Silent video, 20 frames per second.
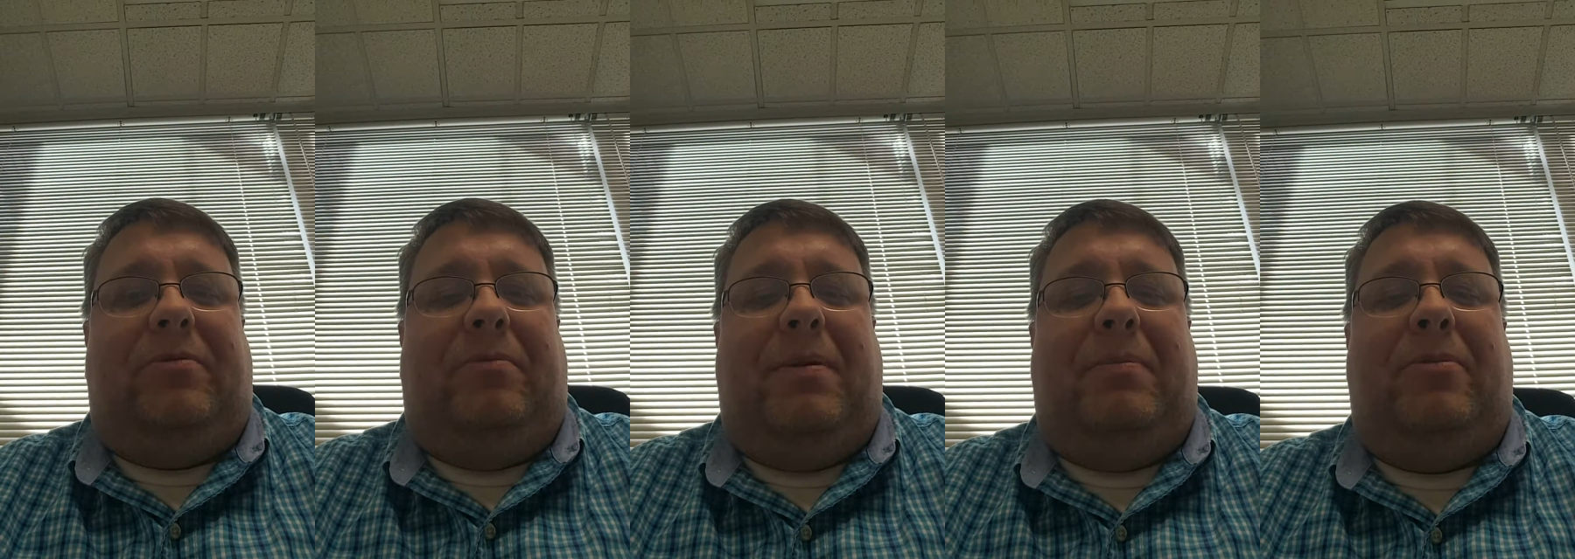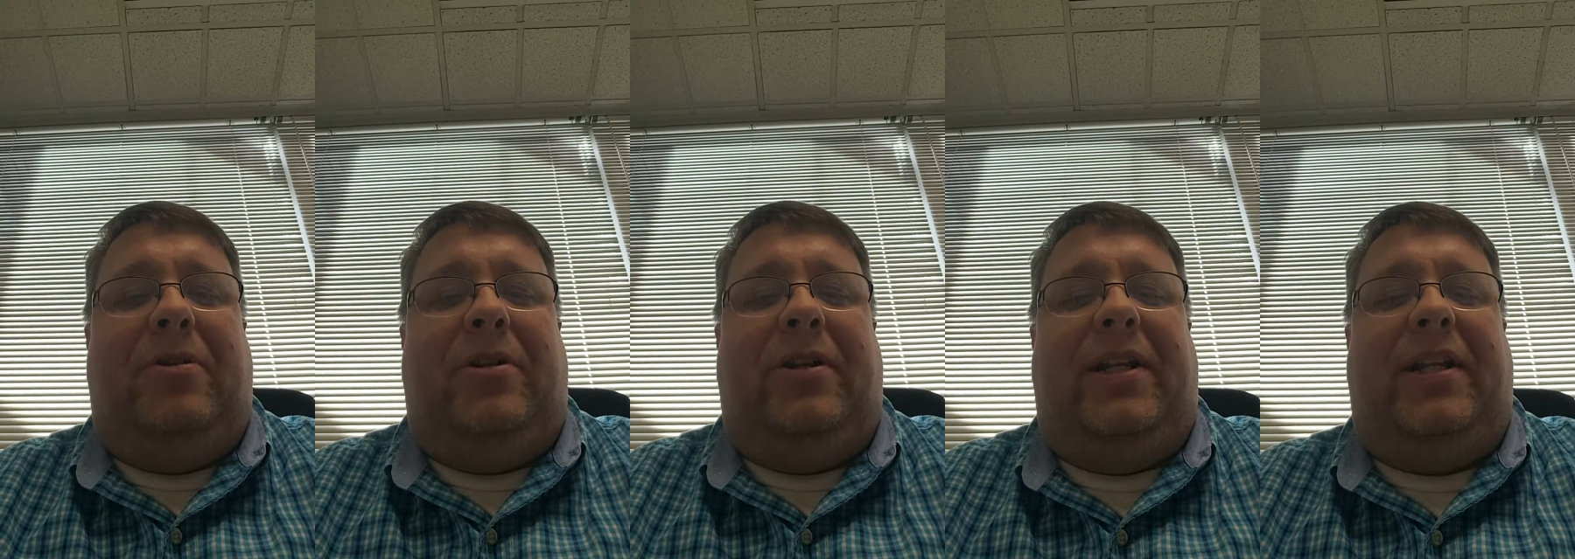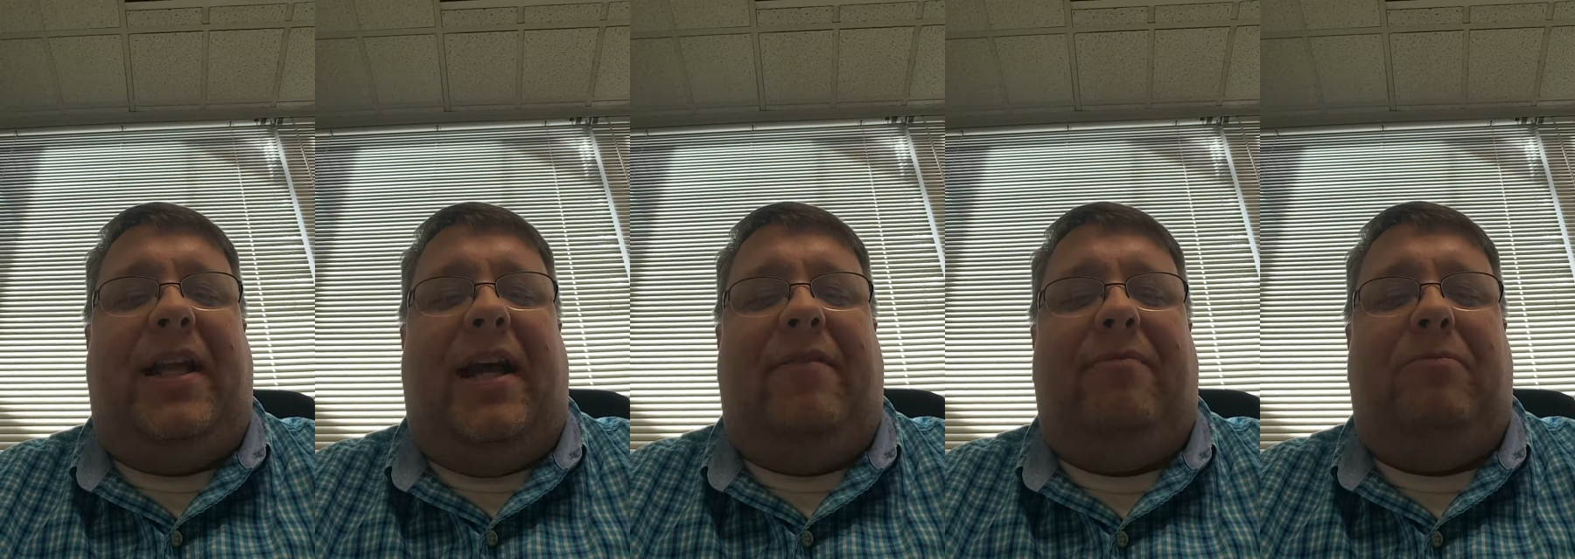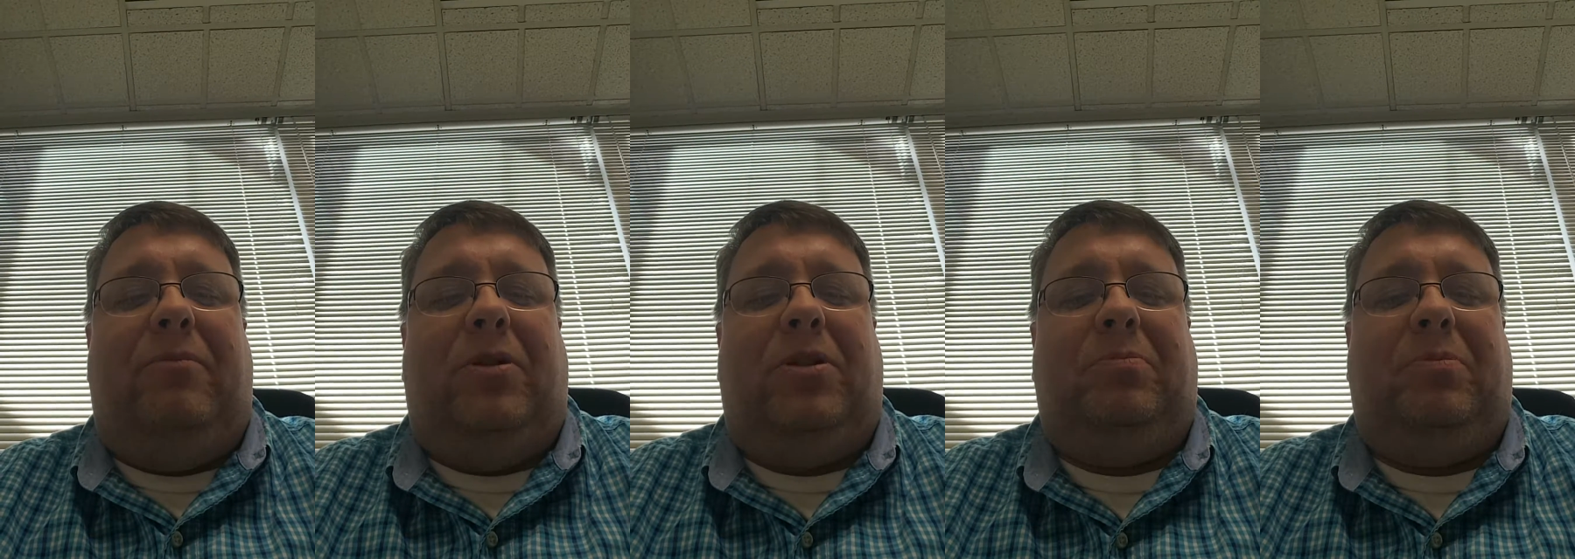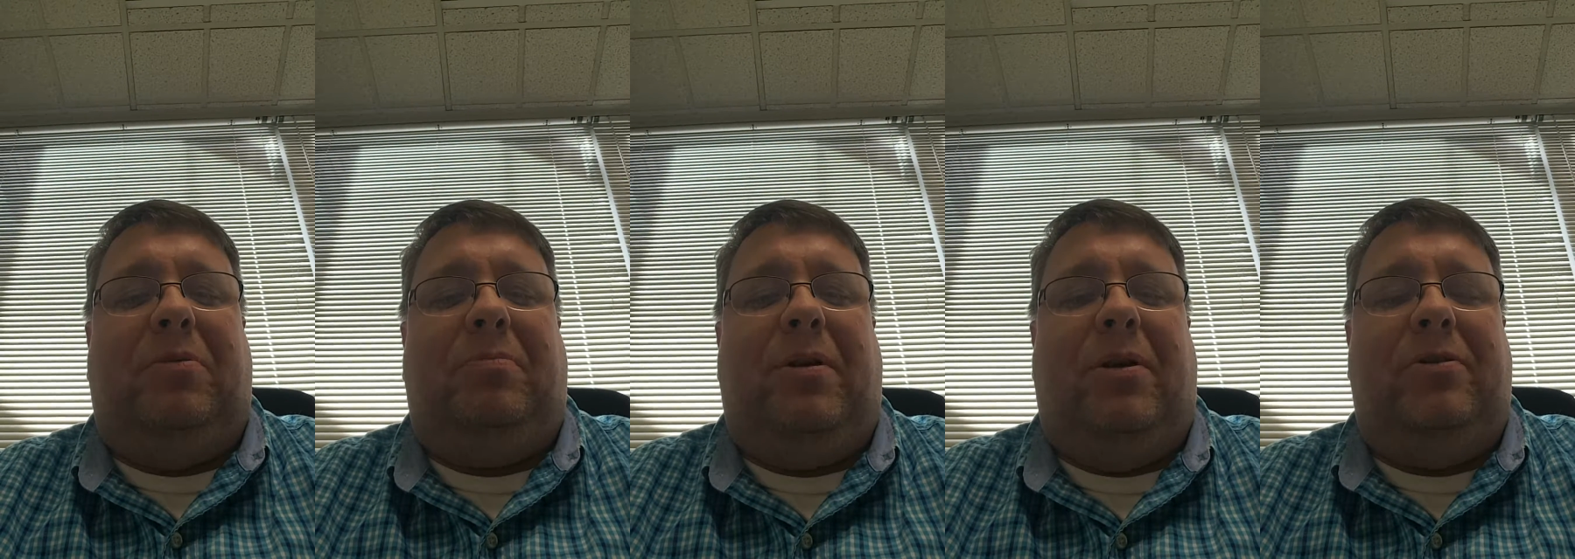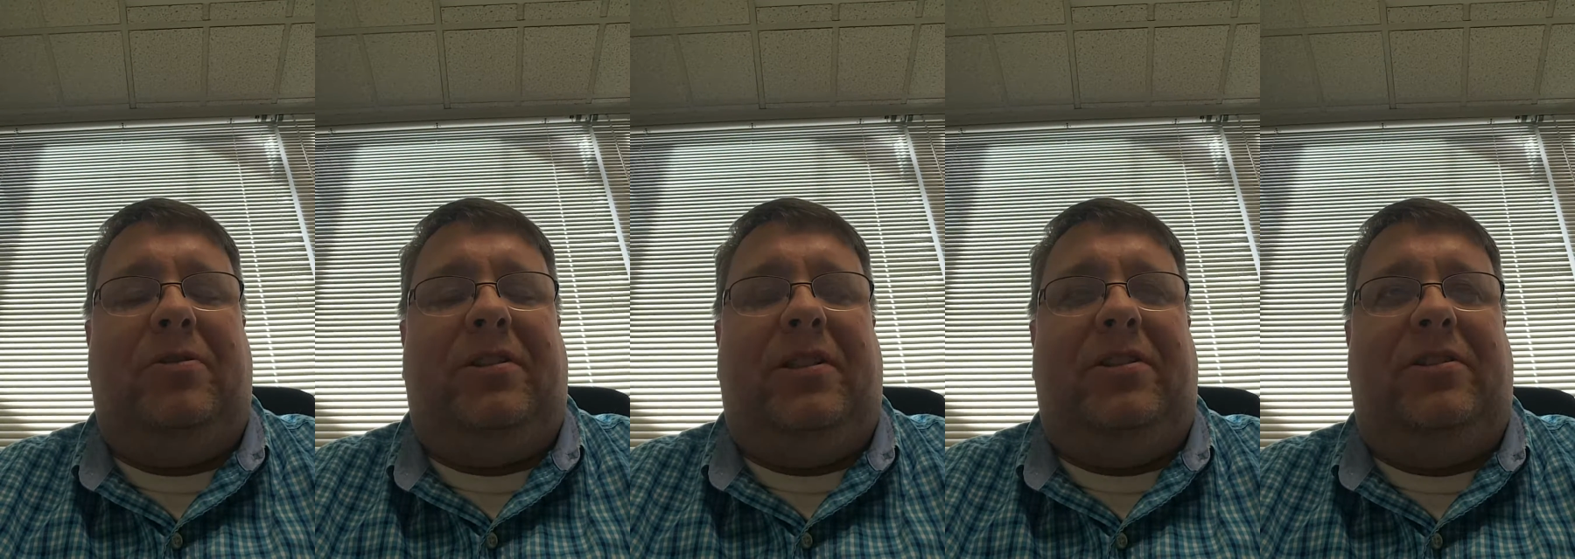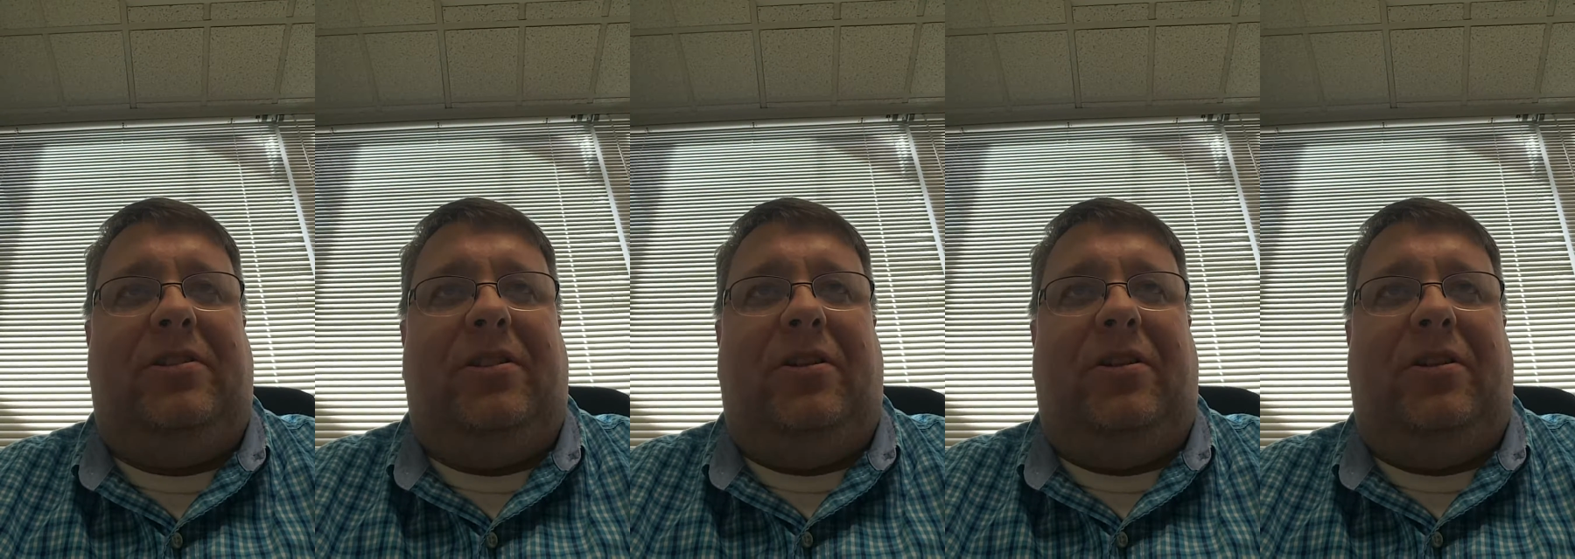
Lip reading: Remember, you need to have multiple postings